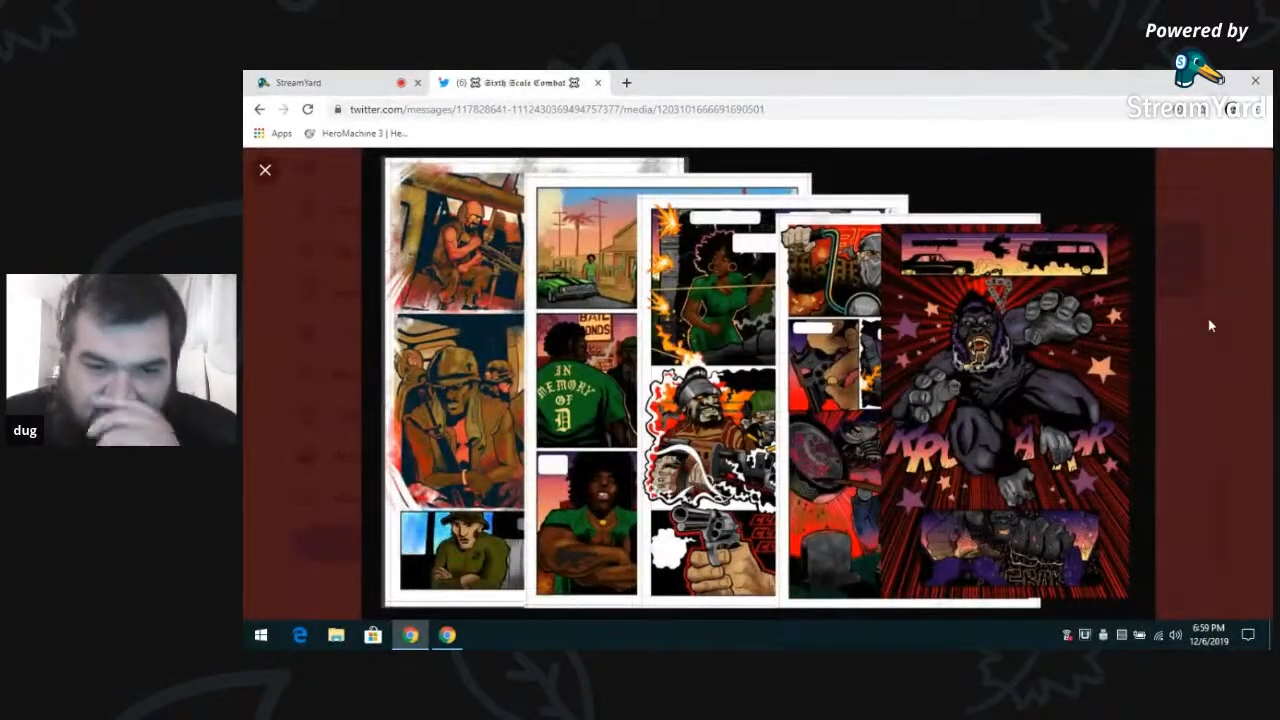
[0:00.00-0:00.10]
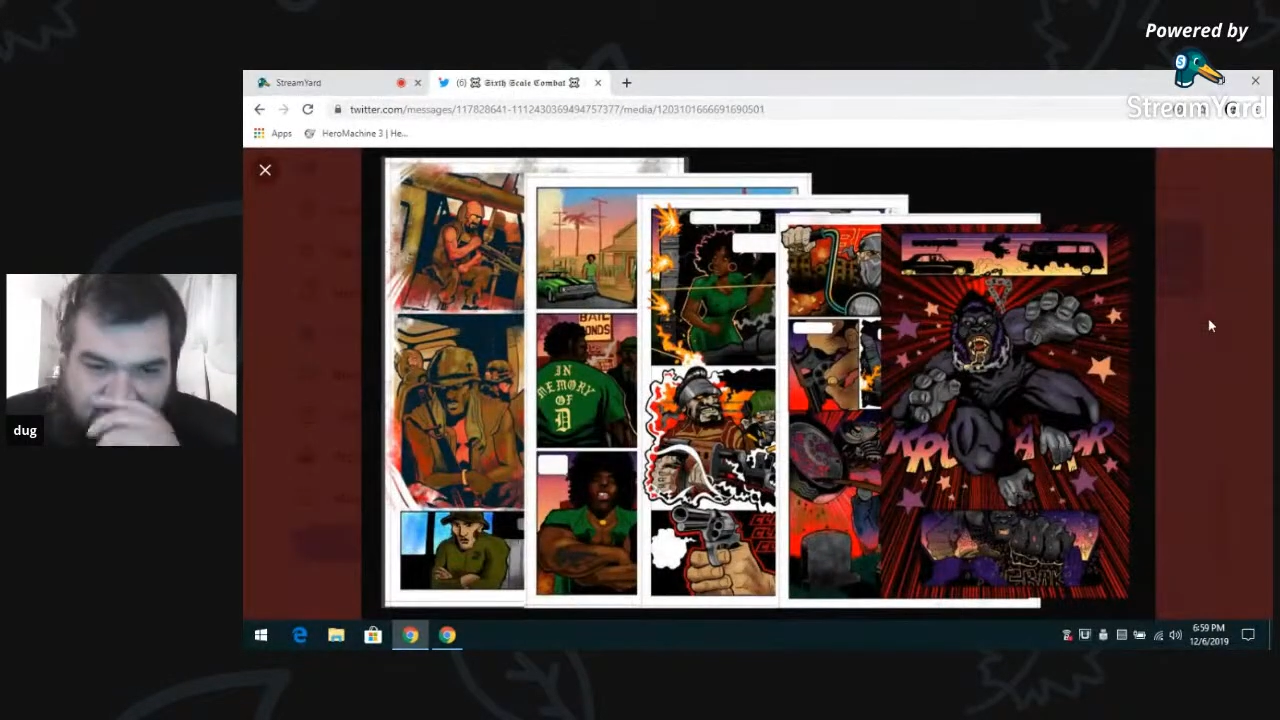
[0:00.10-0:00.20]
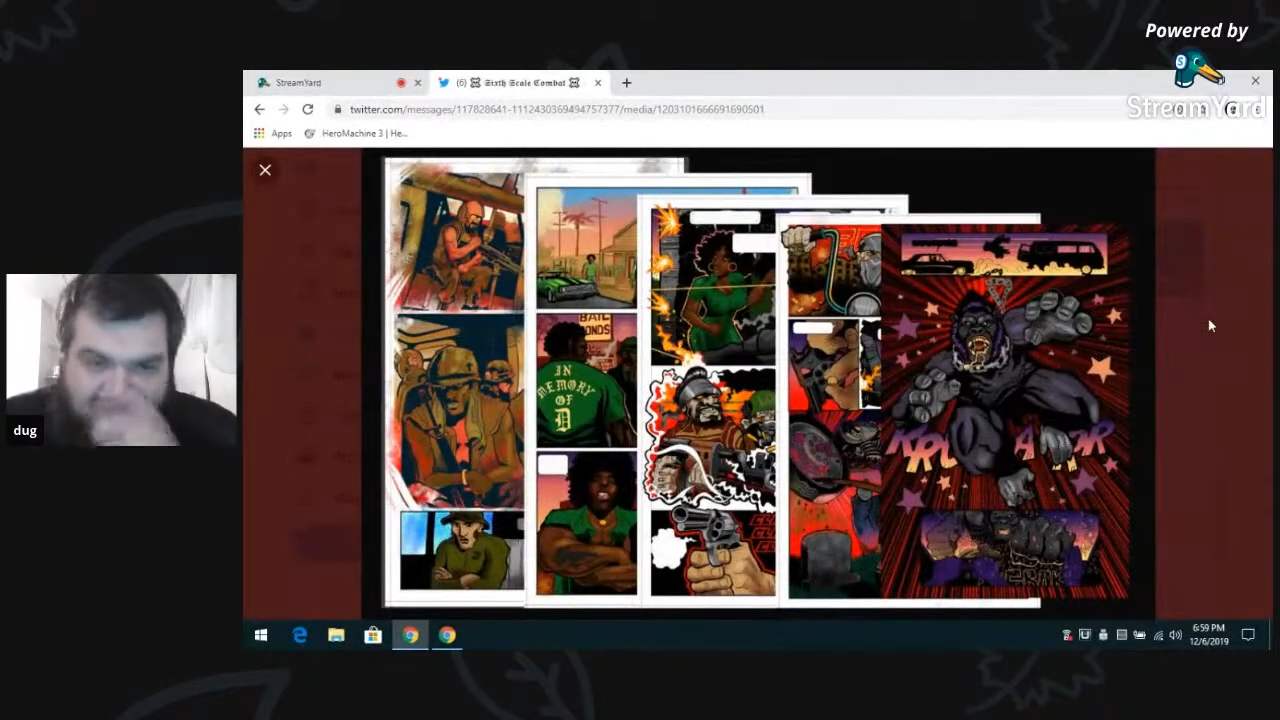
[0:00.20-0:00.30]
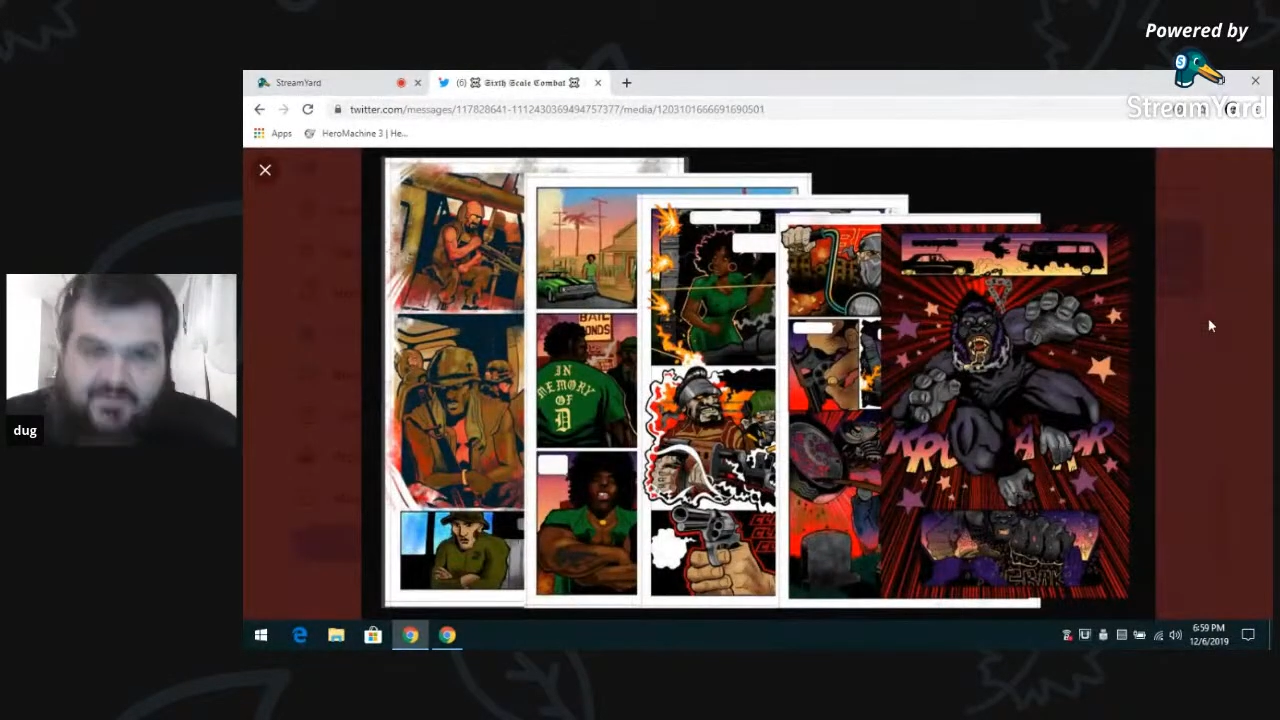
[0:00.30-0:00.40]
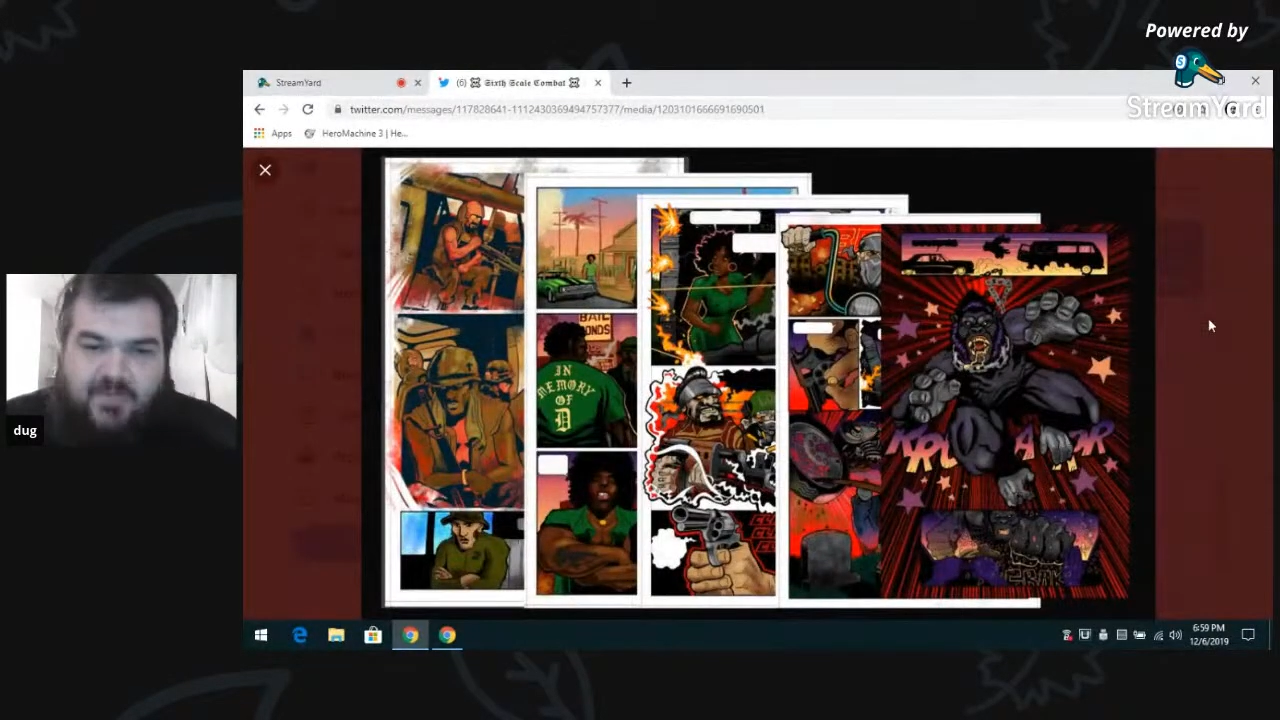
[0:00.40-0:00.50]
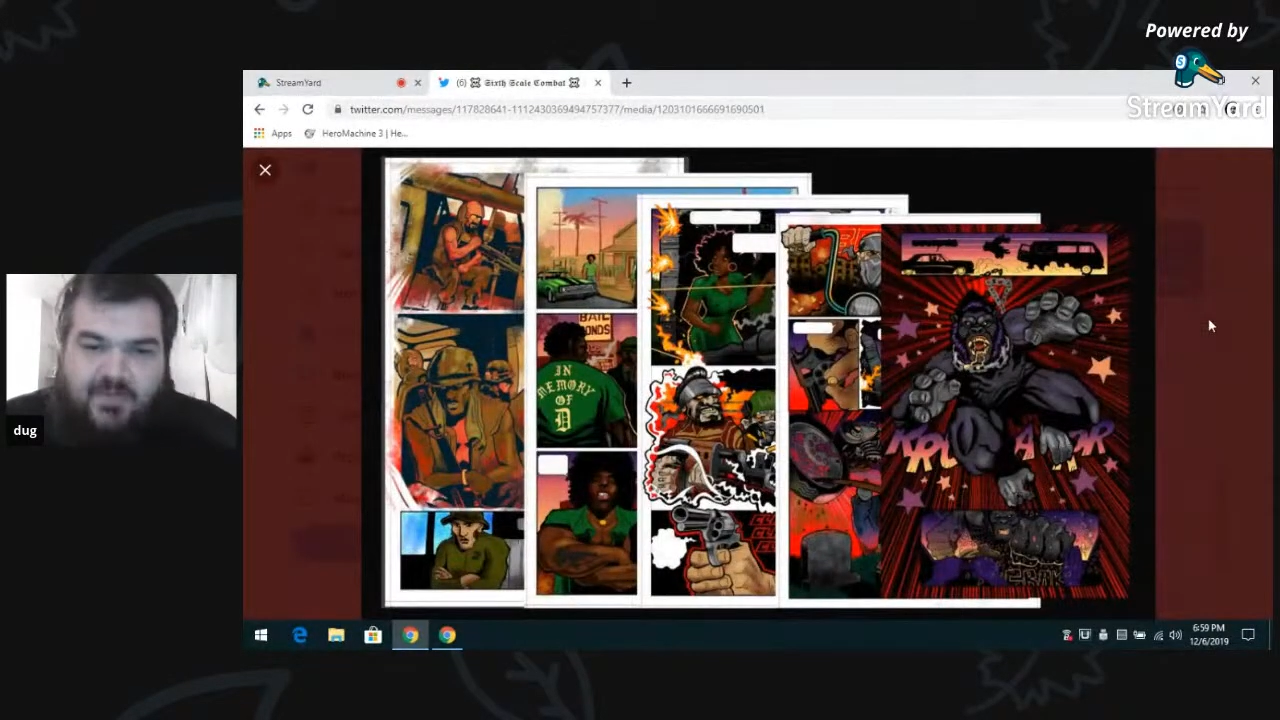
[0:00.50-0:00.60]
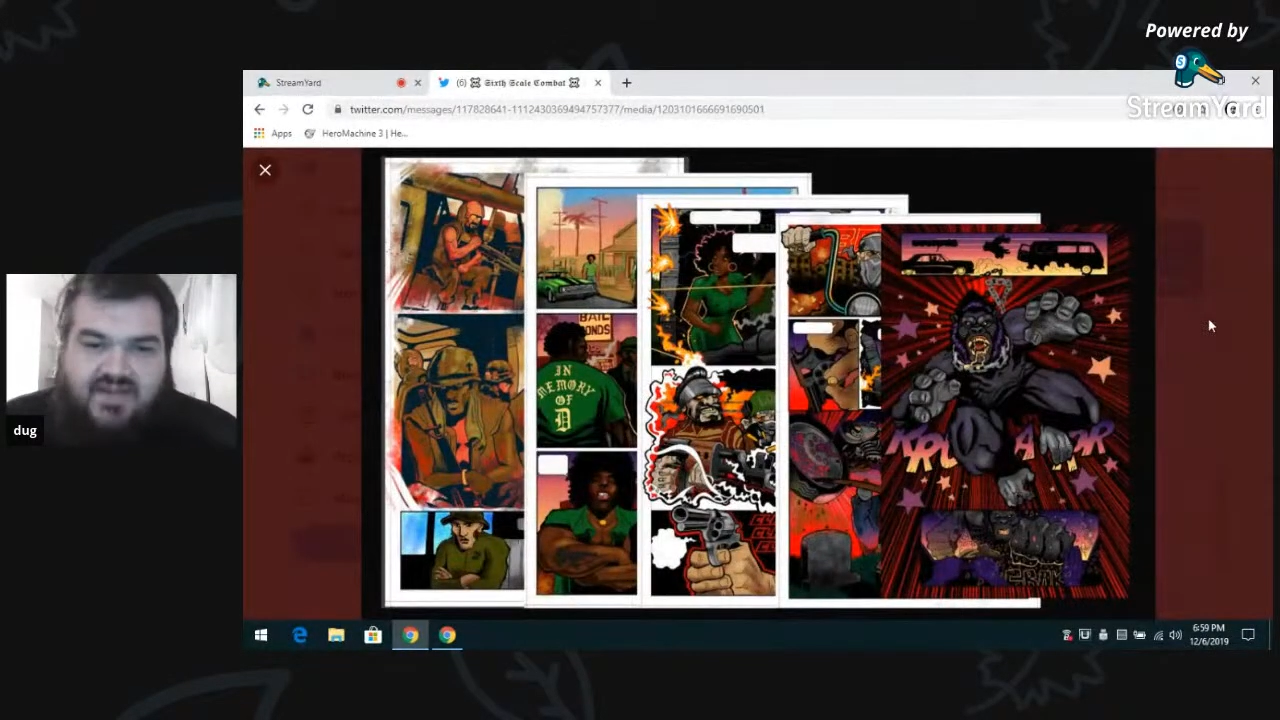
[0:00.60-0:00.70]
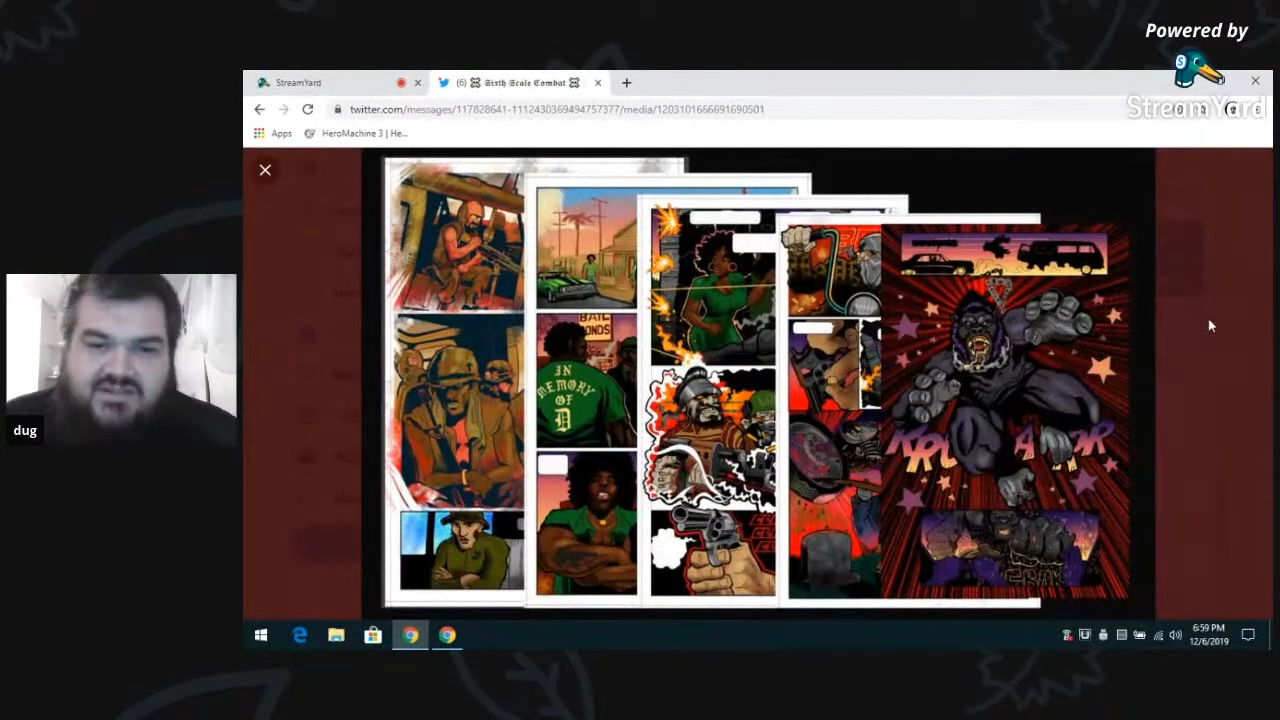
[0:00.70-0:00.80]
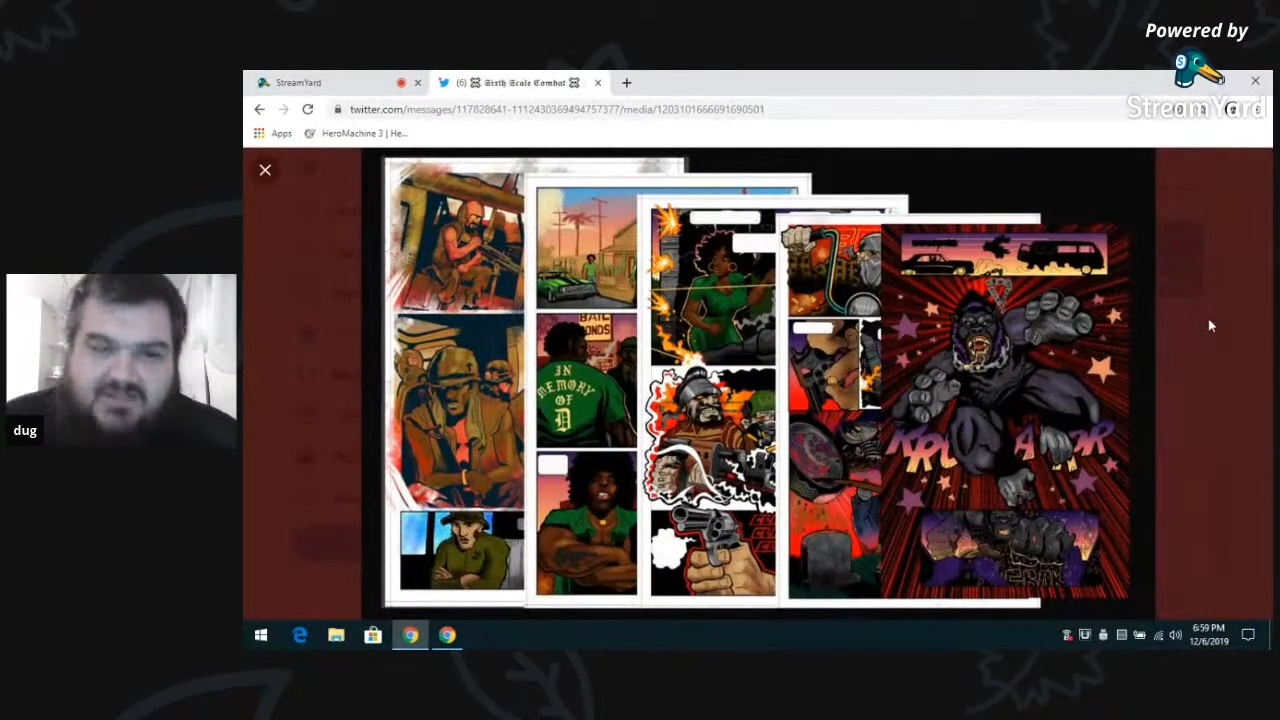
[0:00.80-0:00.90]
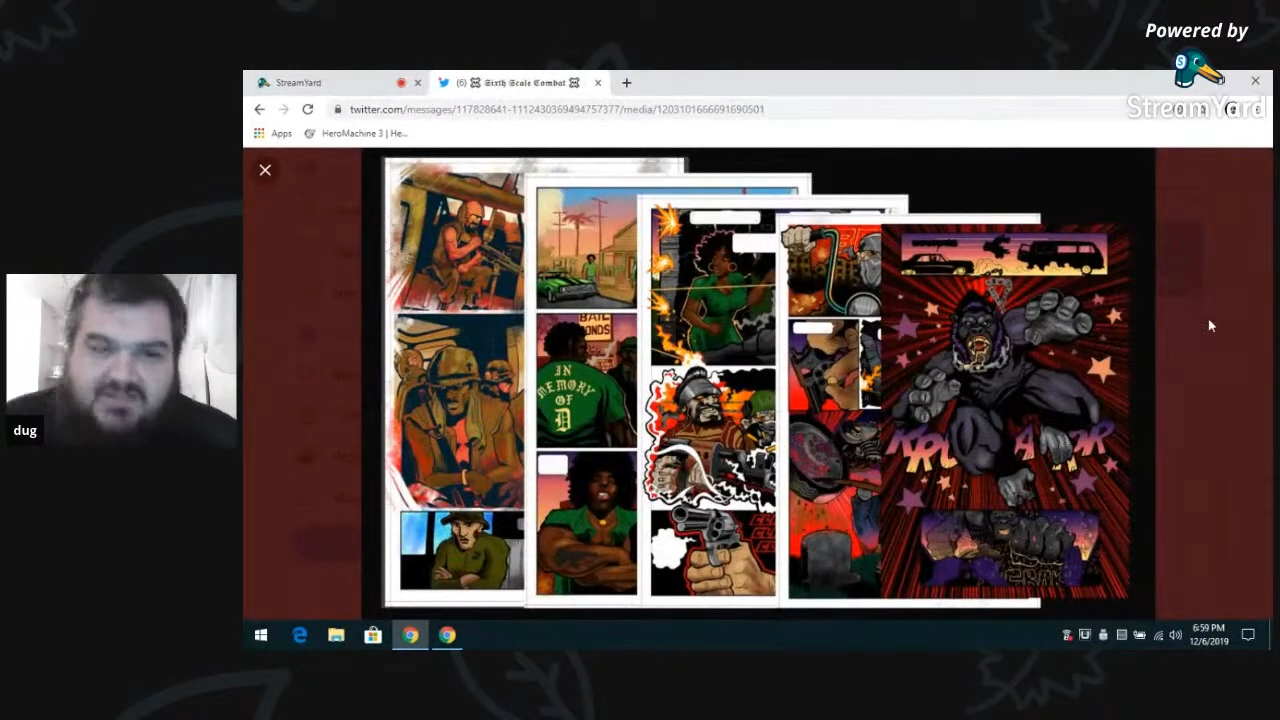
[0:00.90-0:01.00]
some of the
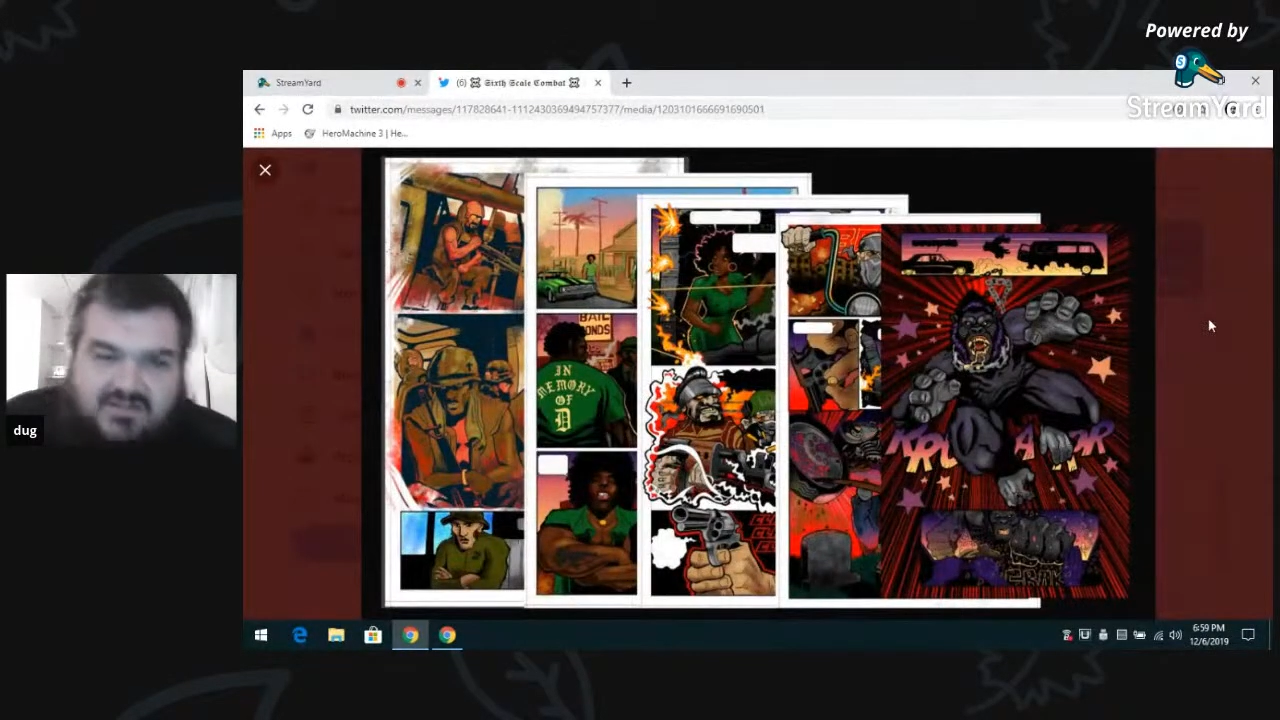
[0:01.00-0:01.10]
pages.